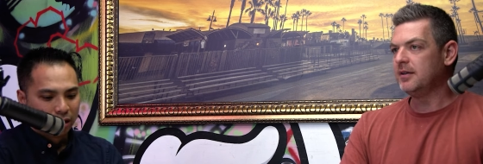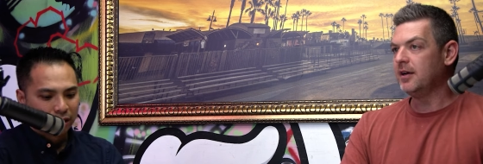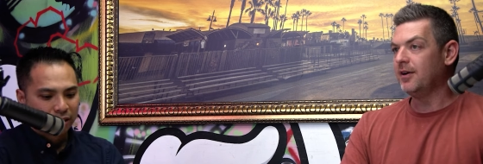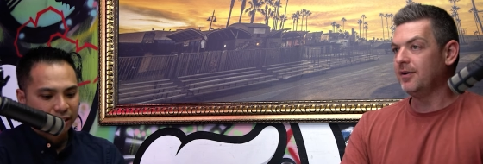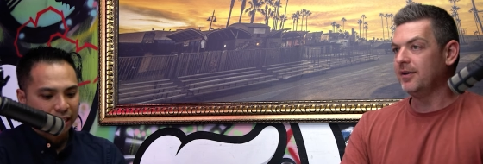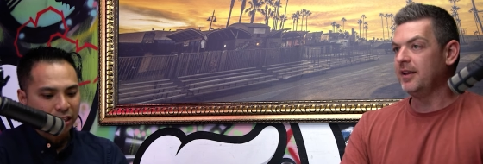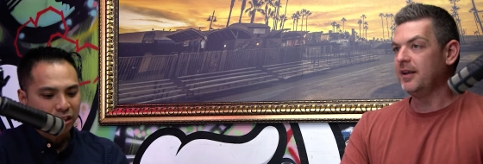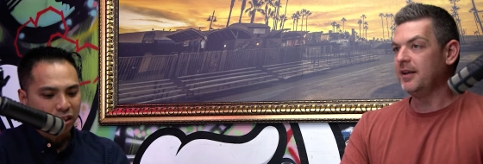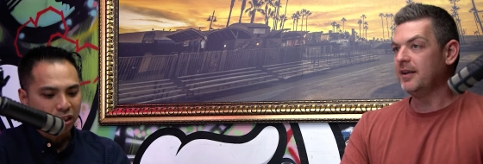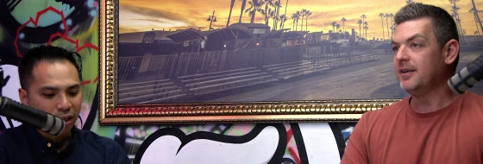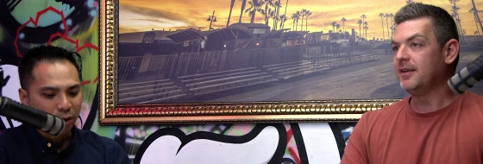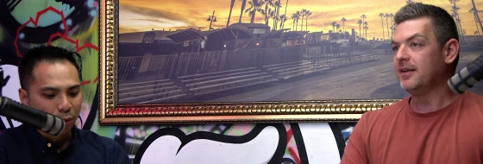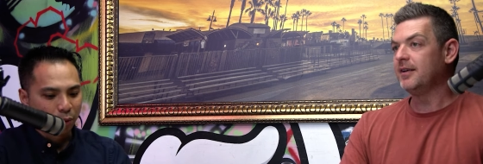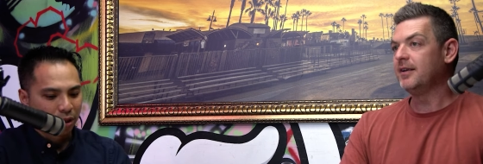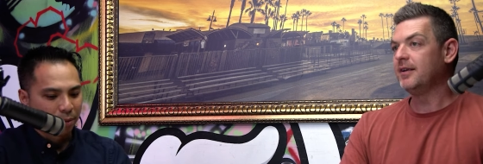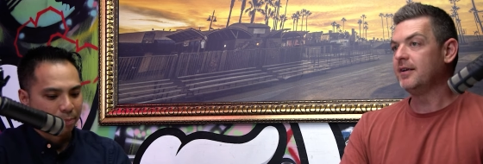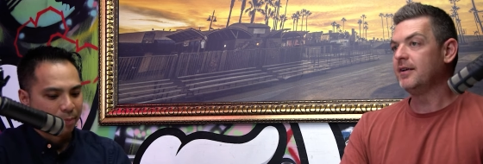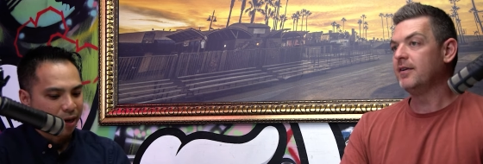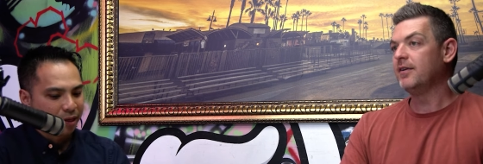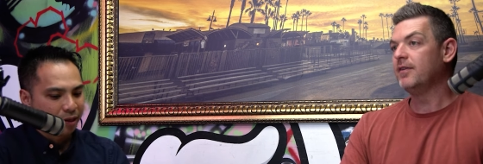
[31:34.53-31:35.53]
Speaker 1: Essentially,
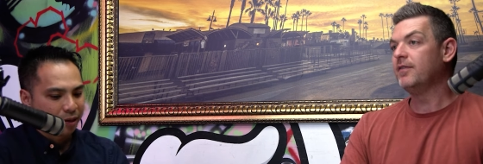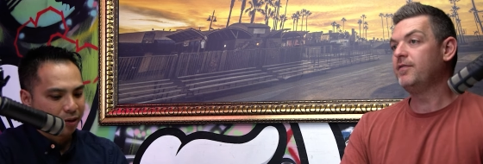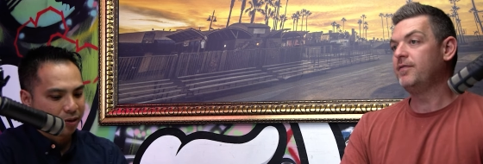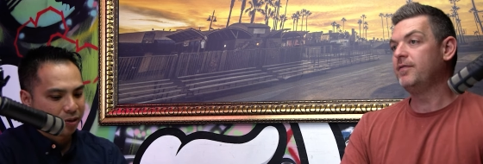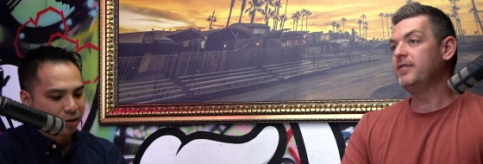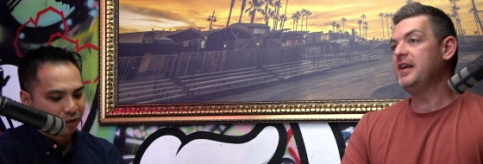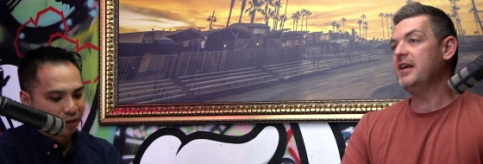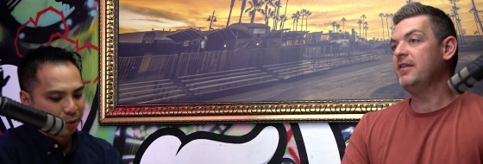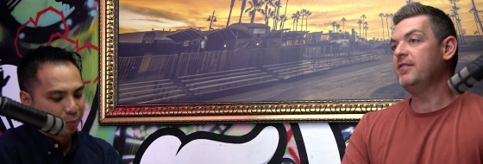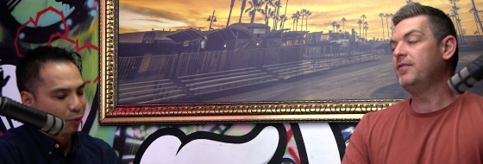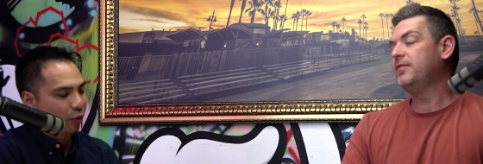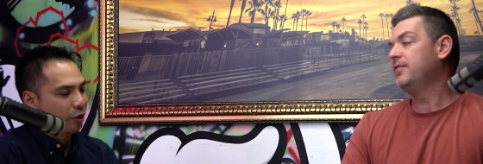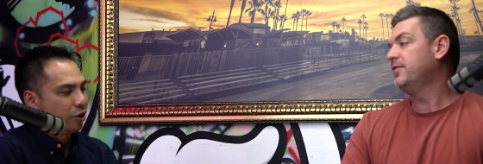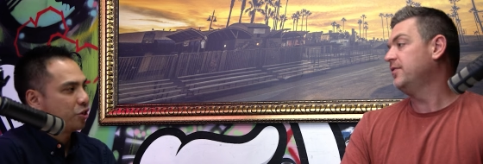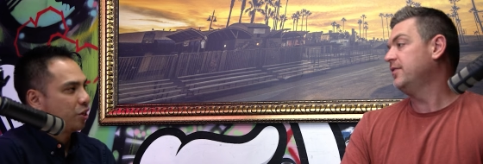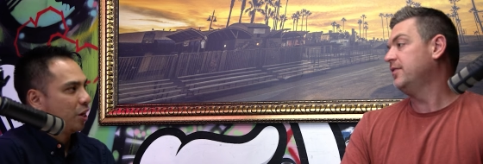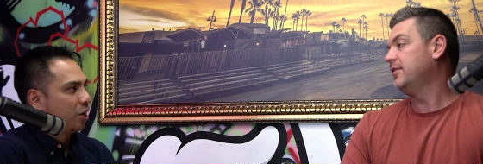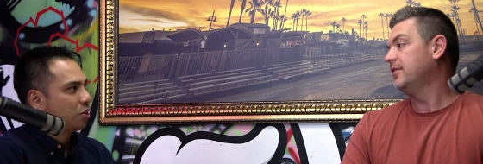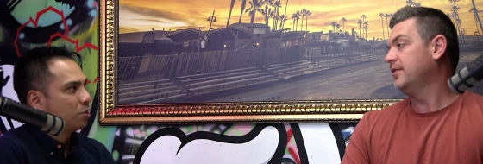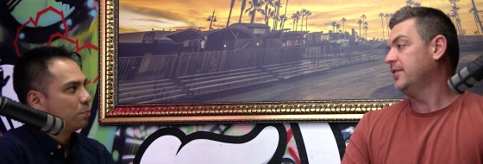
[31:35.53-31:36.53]
with the methods of
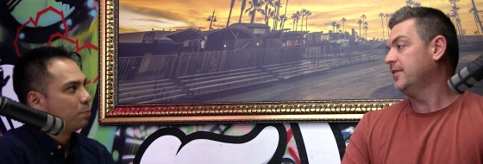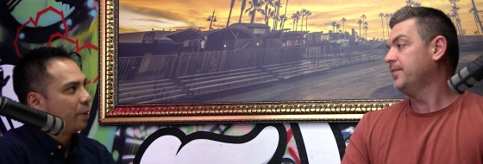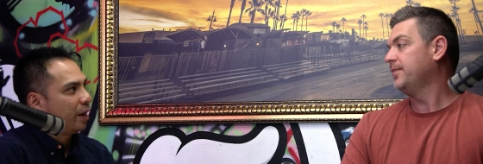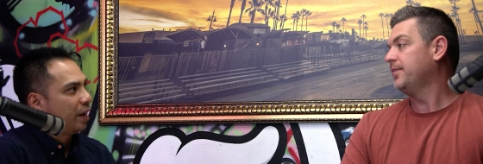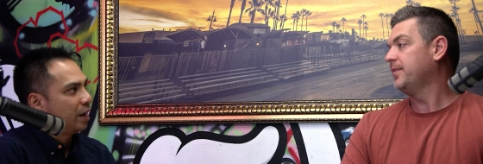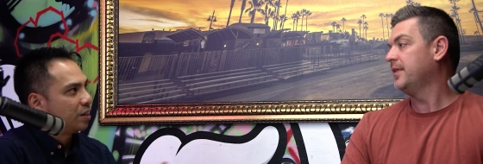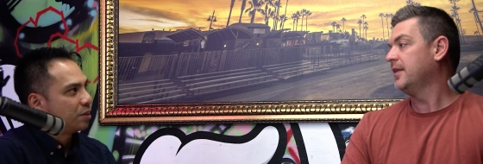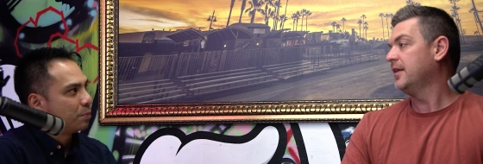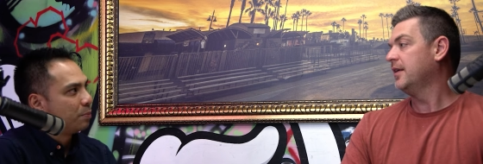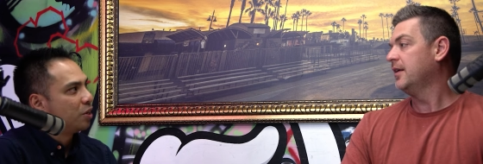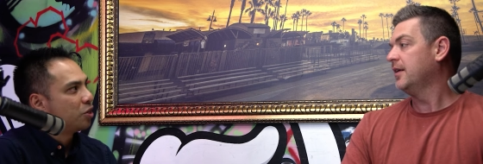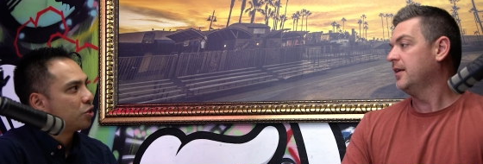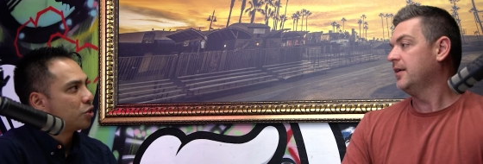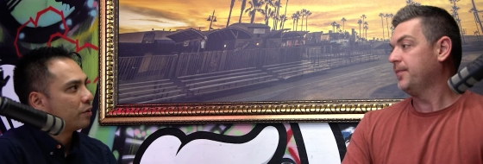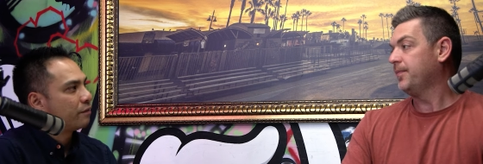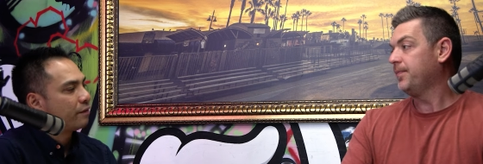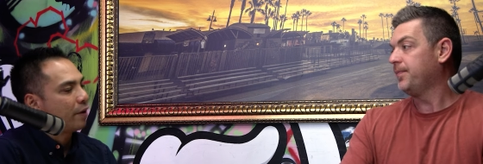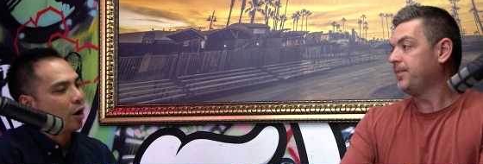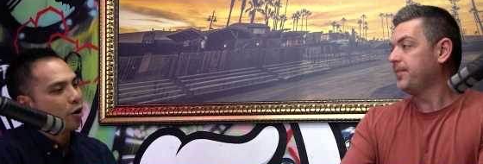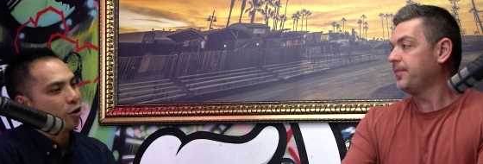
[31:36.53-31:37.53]
depreciation being
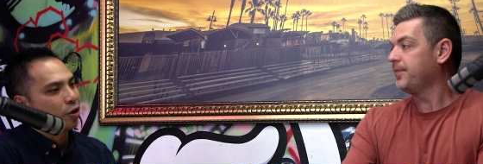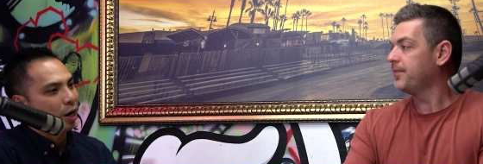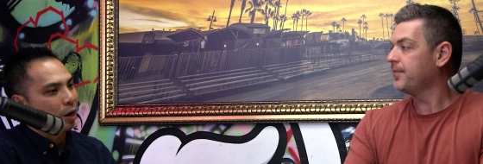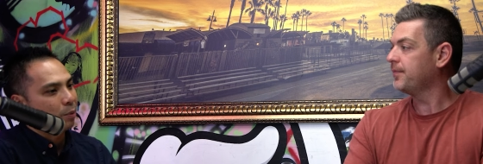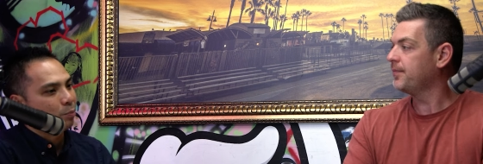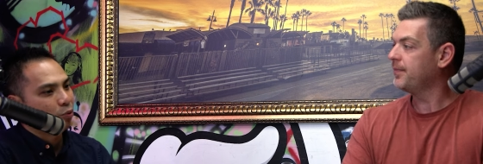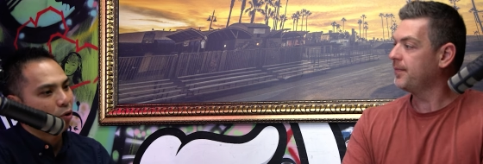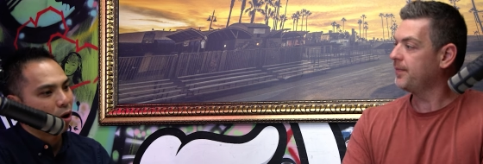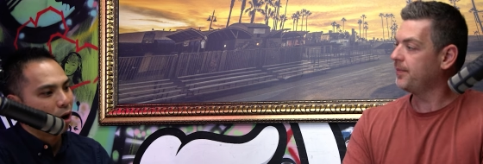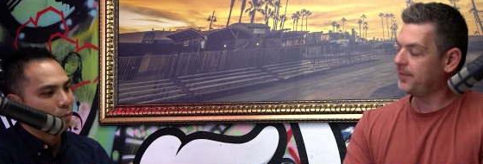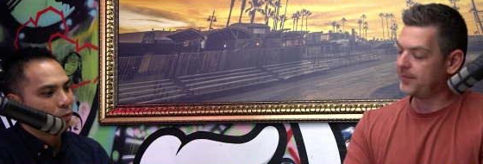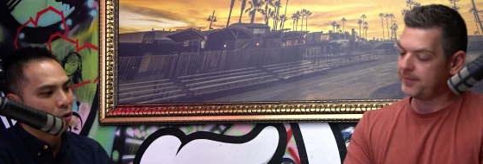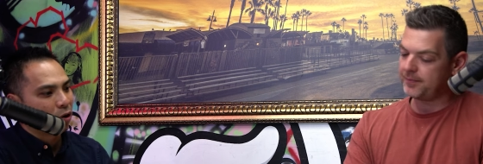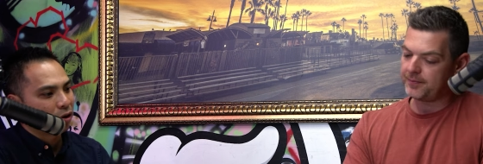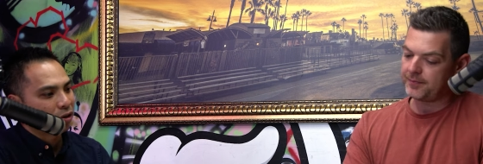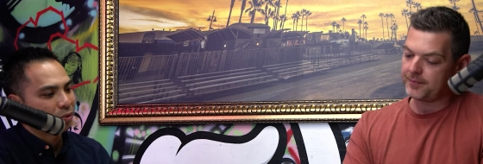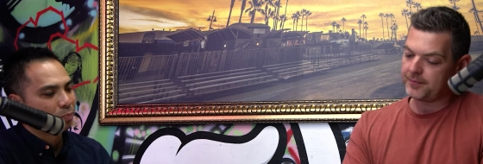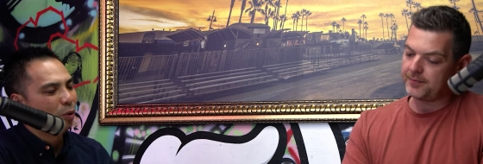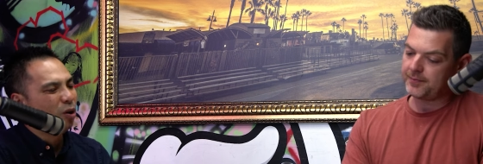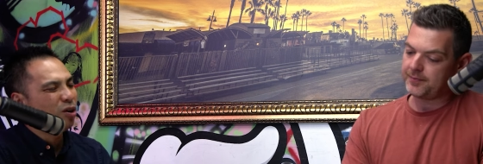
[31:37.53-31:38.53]
diminishing value and prime
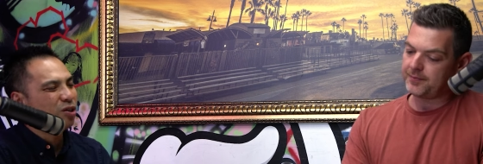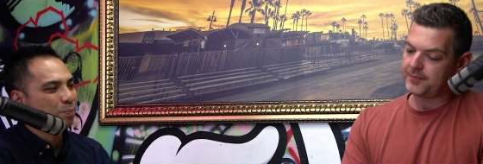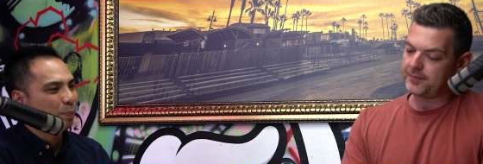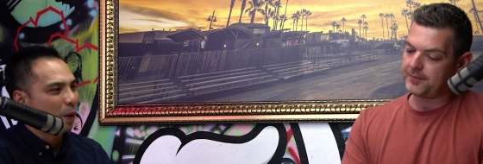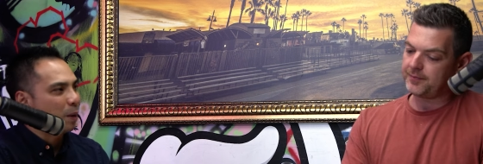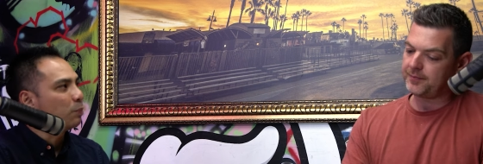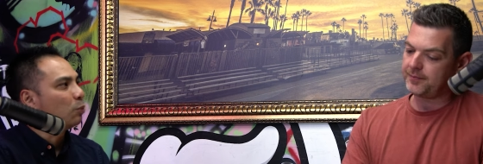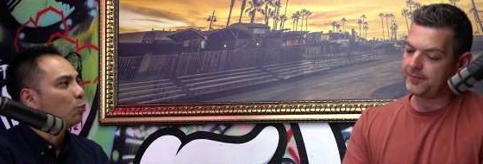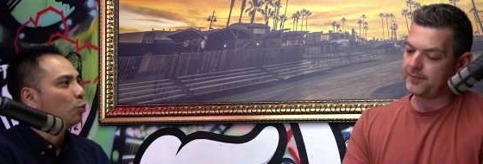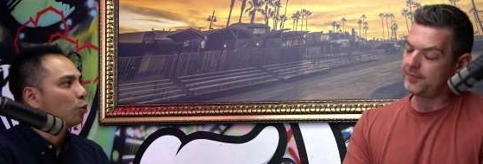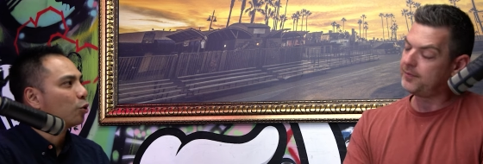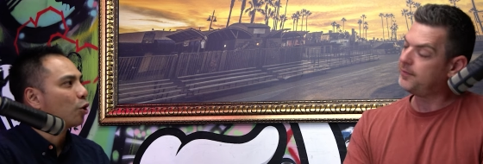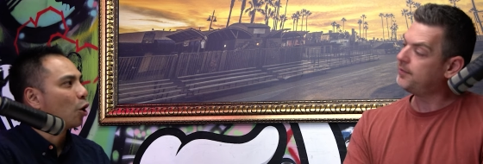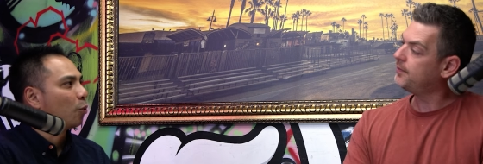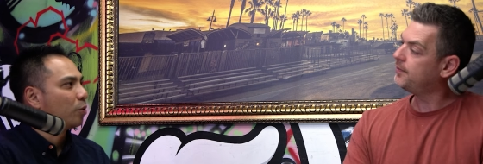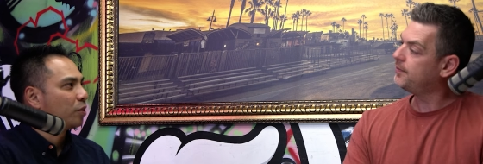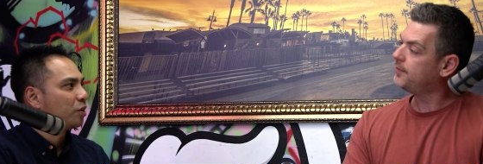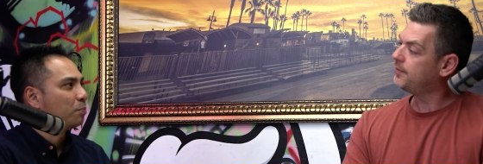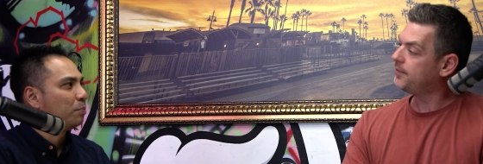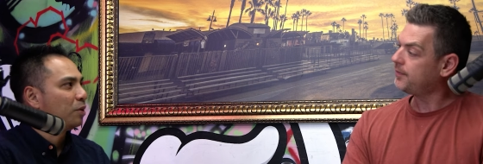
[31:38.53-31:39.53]
cost, most people will
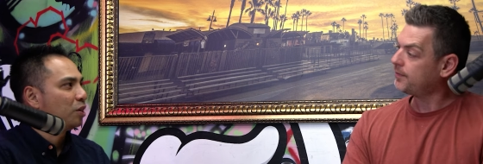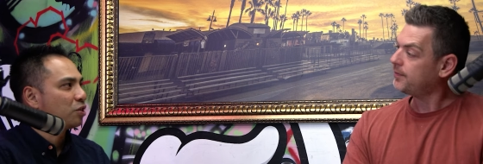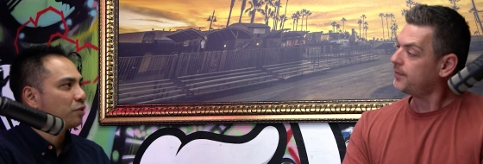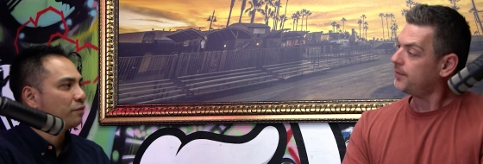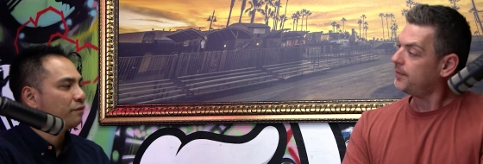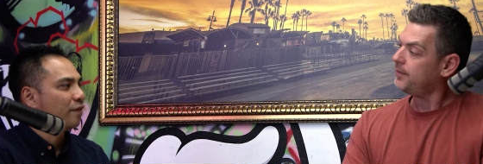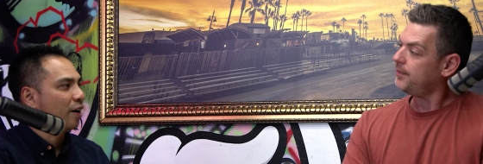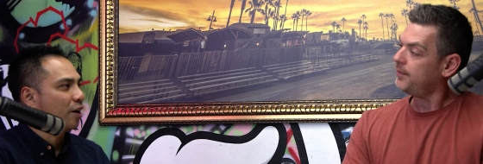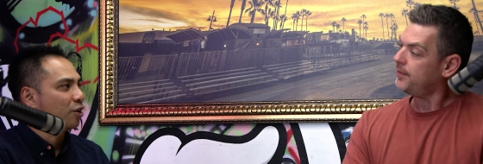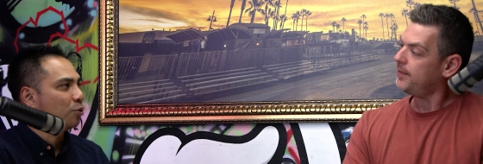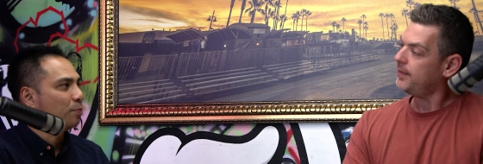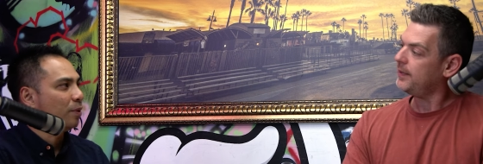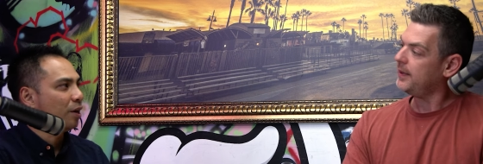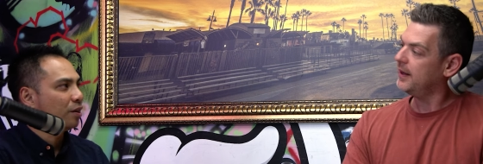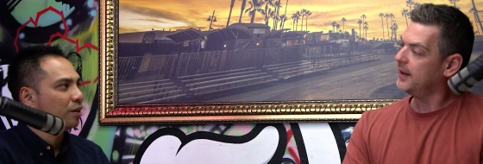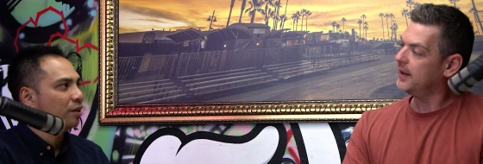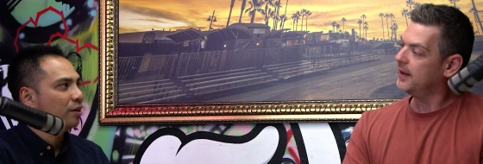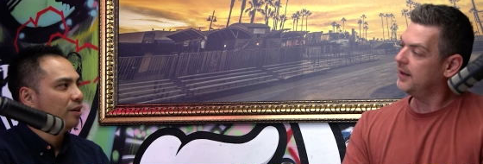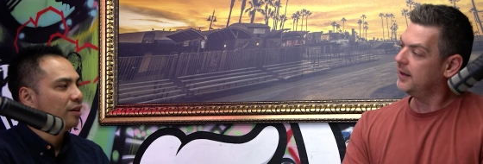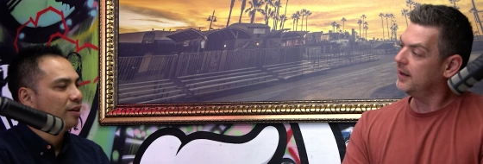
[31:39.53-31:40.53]
go with diminishing value
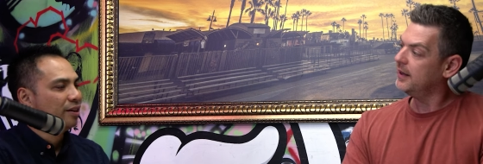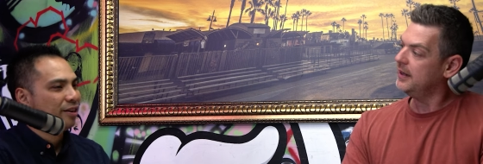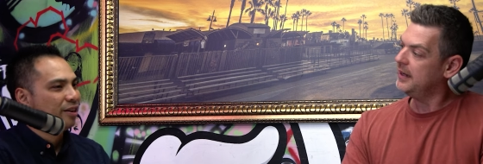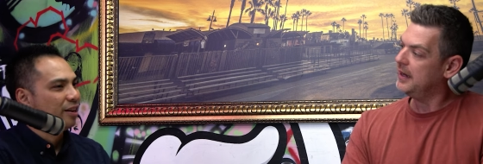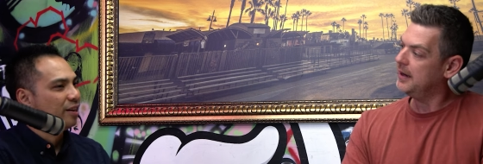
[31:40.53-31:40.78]
method.